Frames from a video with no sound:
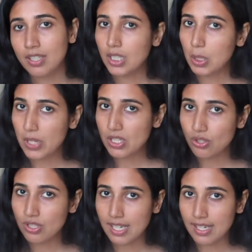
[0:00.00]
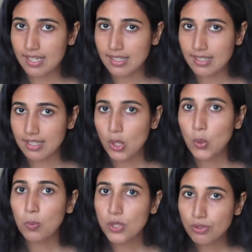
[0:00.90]
The question I asked
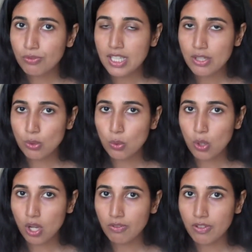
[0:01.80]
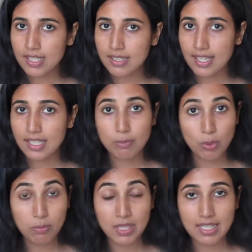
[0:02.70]
which of these two conflicts gets
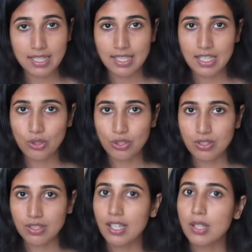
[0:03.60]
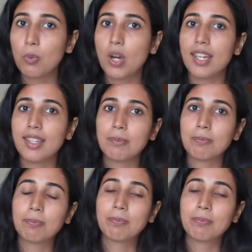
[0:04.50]
more media attention and why?